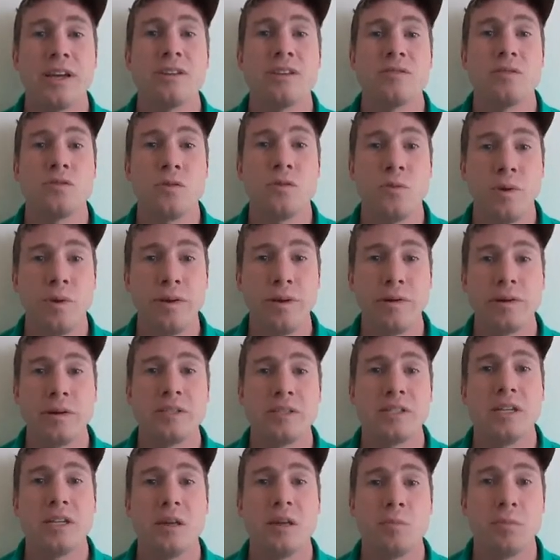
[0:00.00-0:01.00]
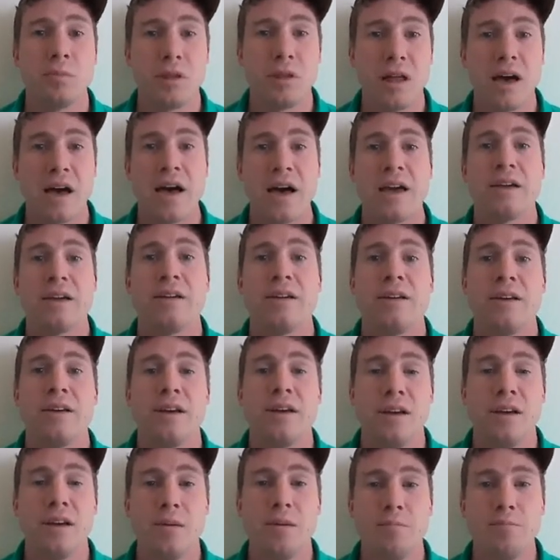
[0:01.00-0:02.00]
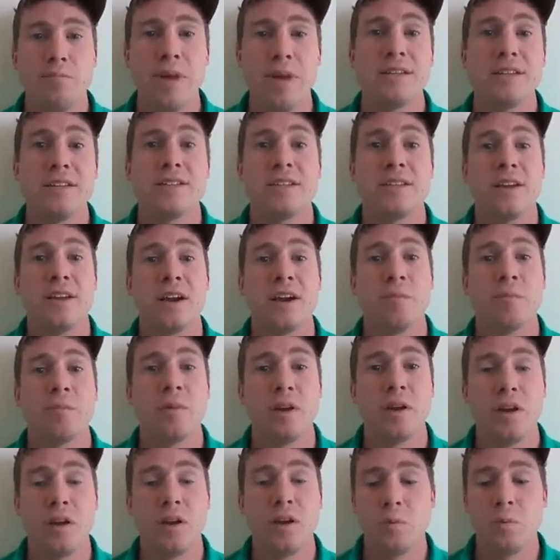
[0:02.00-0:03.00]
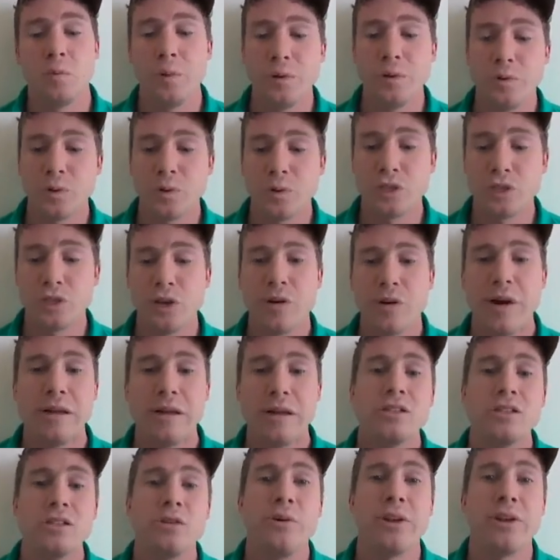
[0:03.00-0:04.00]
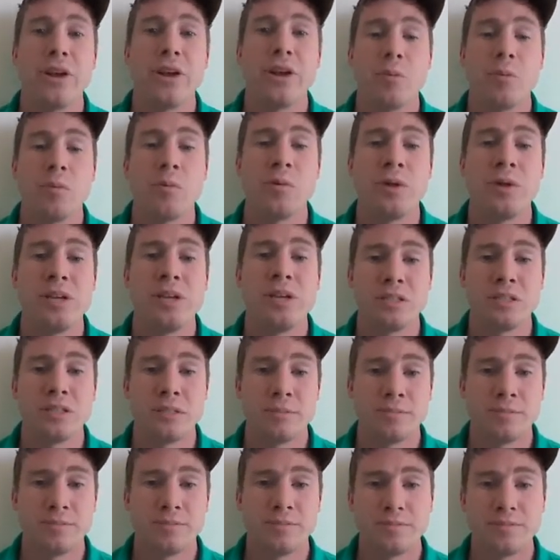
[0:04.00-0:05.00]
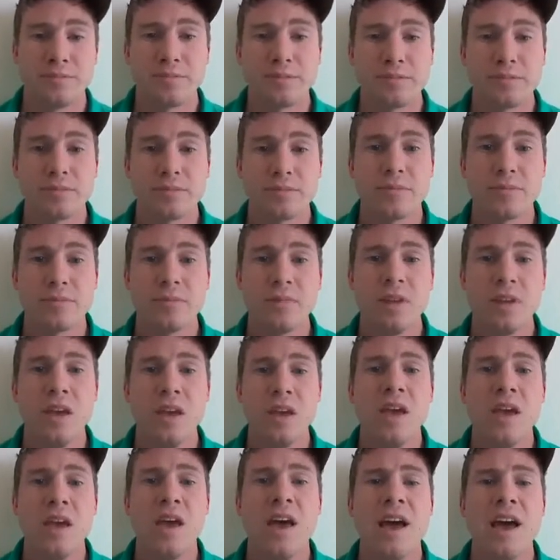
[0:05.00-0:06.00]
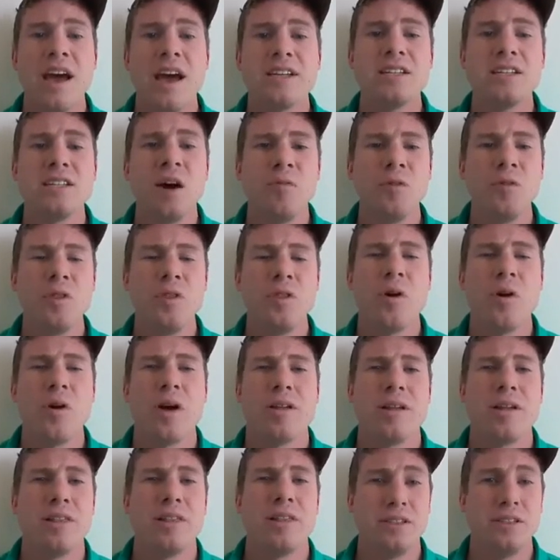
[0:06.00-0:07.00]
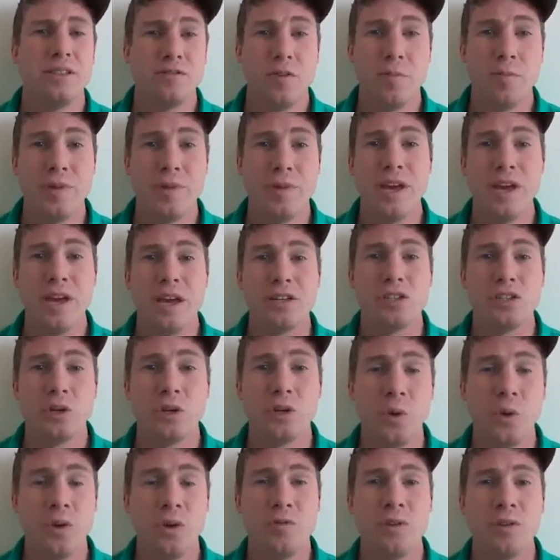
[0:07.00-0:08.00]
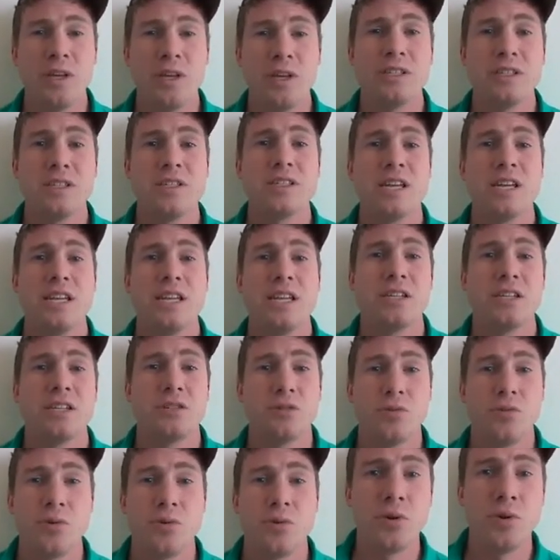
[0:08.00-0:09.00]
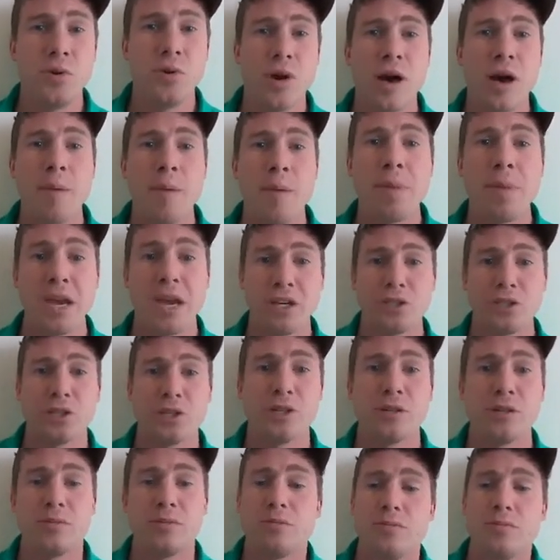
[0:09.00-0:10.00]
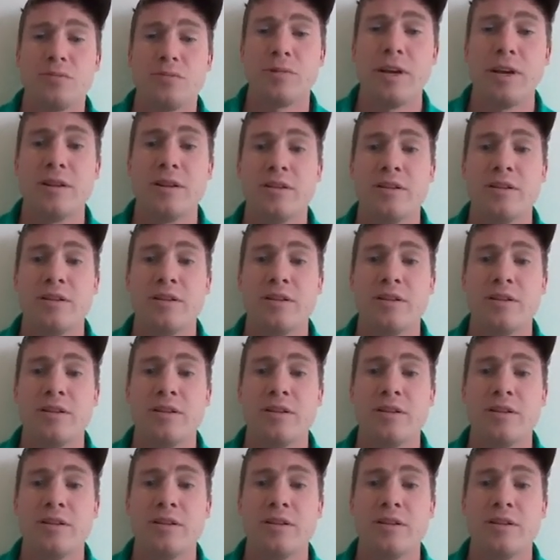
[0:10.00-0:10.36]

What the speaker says: to rigorously apply Bayes' theorem, which we'll show how to do in a couple weeks. It's helpful though, at least for me intuitively, to see this through a picture, right?